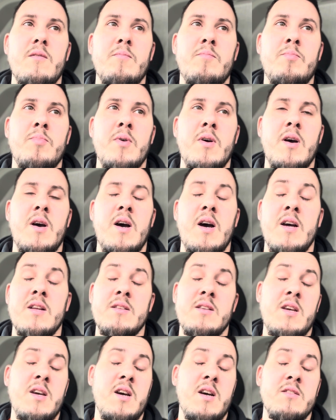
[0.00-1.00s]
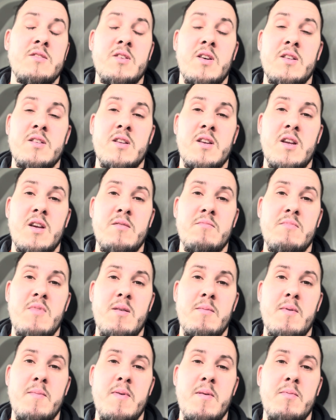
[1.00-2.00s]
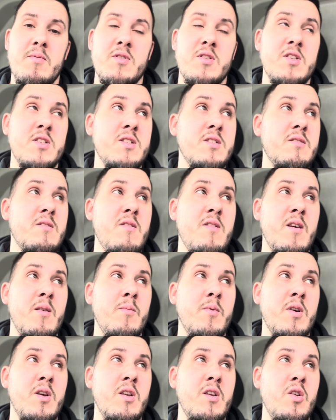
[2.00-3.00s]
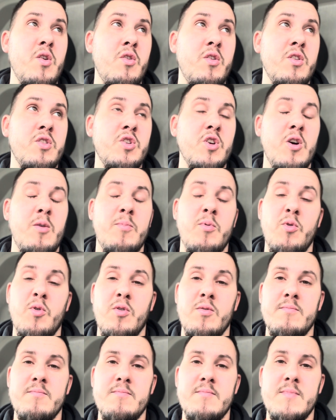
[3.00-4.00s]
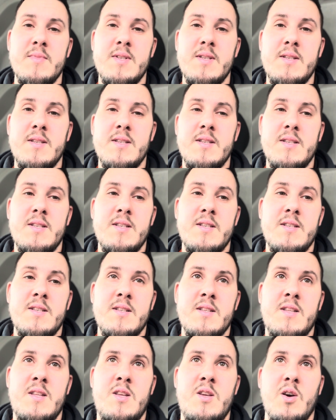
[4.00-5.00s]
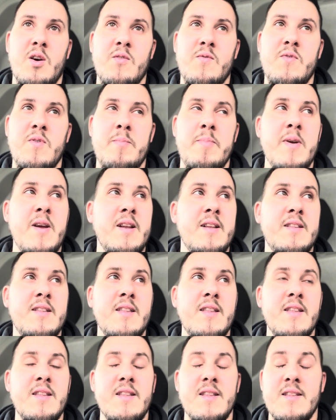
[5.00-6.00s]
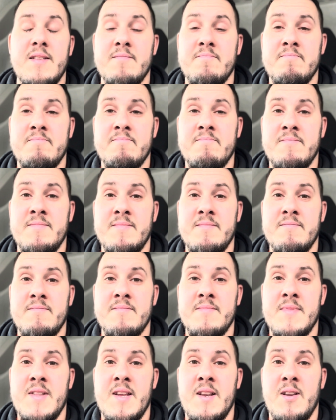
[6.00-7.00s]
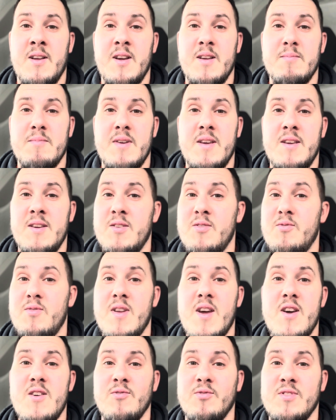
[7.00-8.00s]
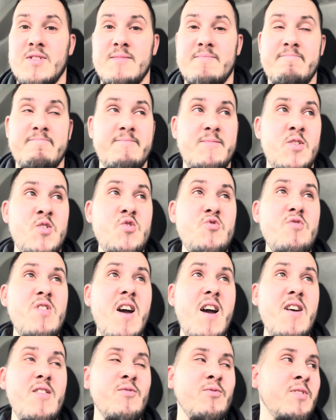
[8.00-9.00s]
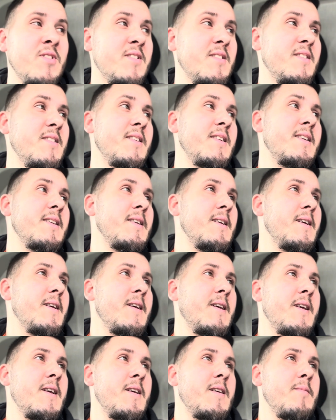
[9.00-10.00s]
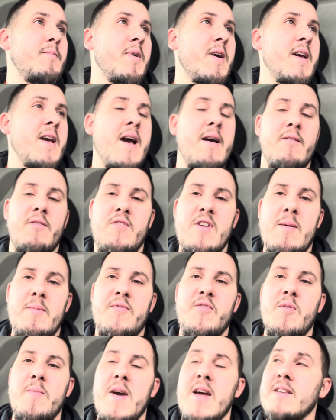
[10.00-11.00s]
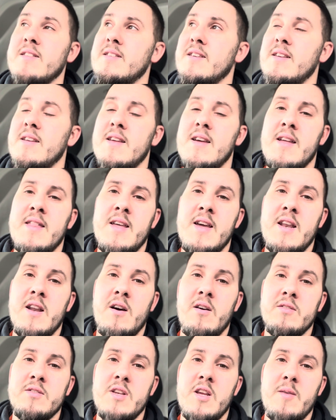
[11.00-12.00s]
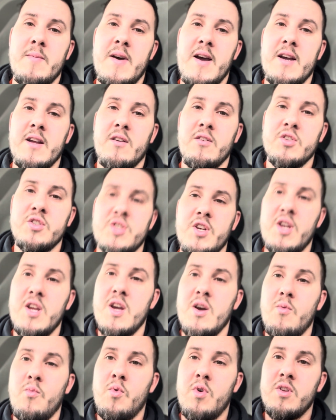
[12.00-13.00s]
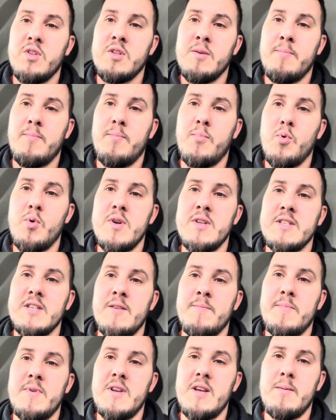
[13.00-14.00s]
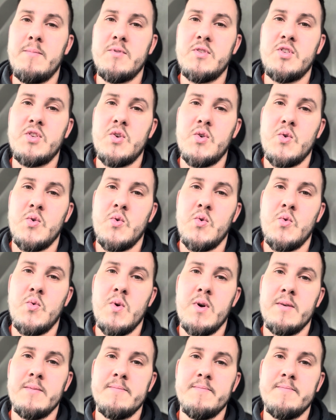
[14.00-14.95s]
I don't know. Maybe people just think we're going to do a good job, or God forbid they like me. Who knows? Who knows? But yeah, grab a few bits and then I'll take you back and I'll show you what the boys have been up to.